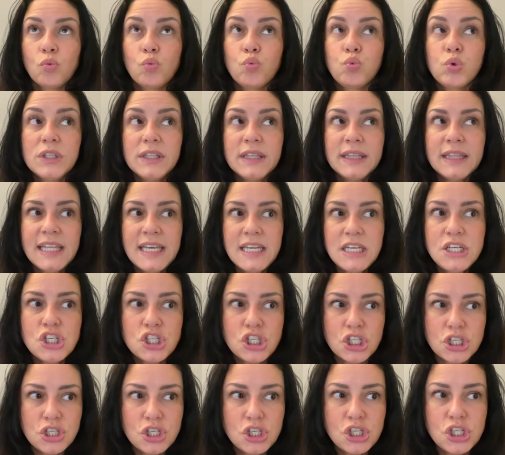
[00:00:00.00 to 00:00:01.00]

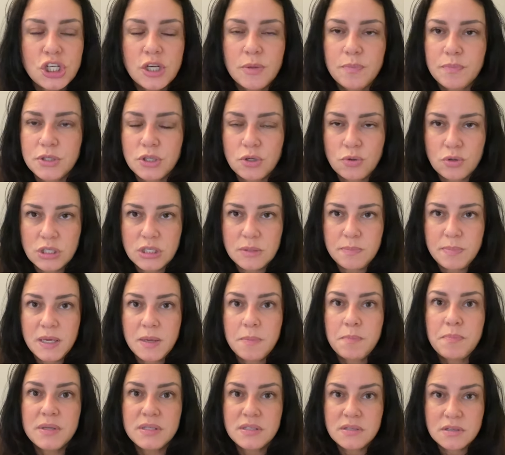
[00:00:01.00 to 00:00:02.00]
relationship, so to
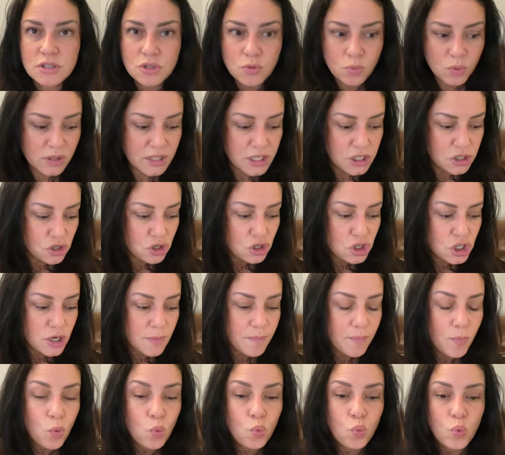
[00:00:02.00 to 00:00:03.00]
speak, business relationship
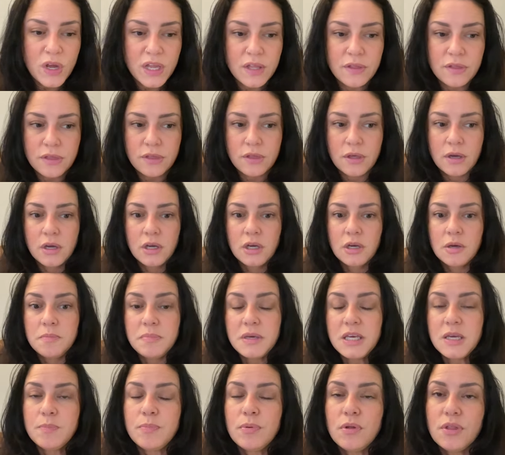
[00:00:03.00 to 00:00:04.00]
with
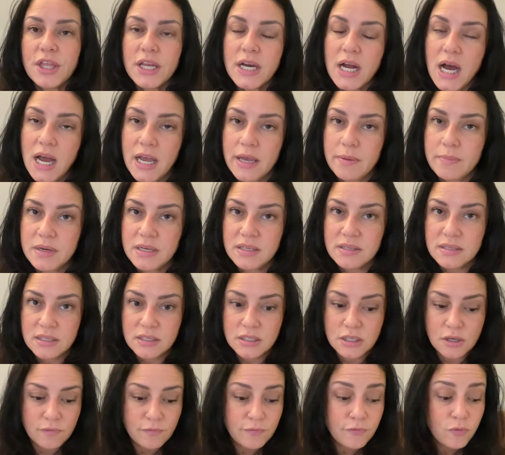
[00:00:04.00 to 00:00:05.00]
people that I'm an
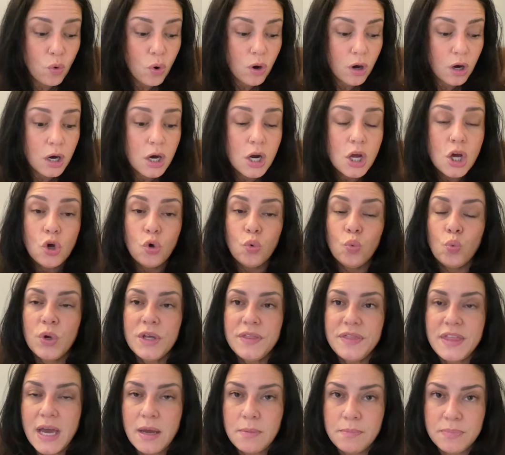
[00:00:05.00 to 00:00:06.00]
assistant for.
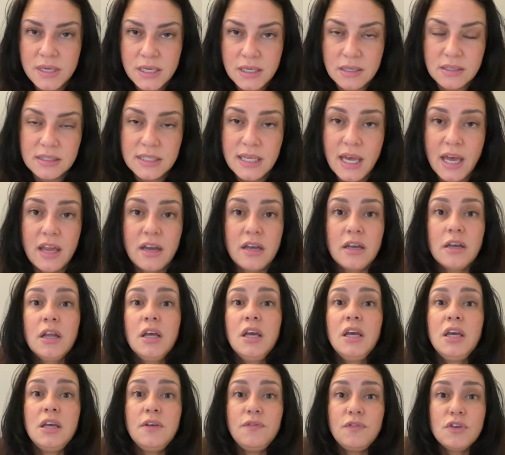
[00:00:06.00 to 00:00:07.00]
With that being said,
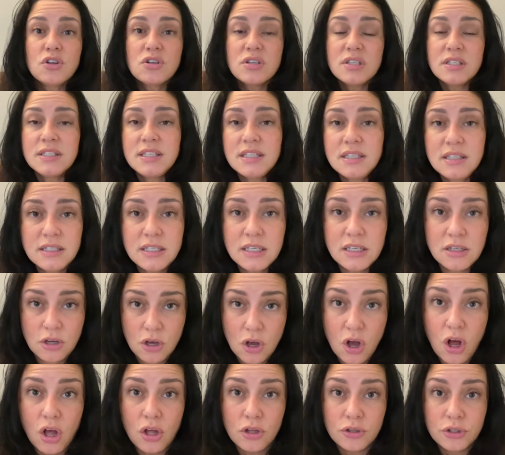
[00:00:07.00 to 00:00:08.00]
if your assistant
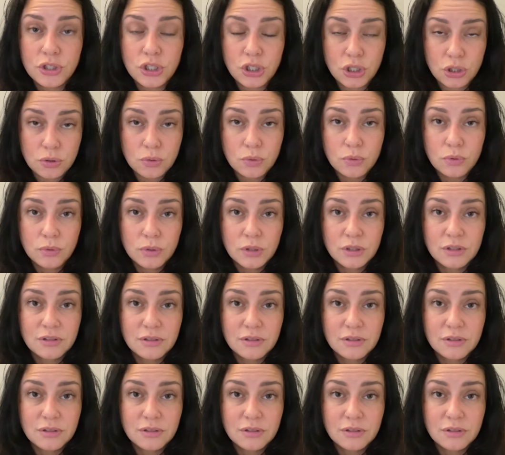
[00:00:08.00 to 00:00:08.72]
calls you,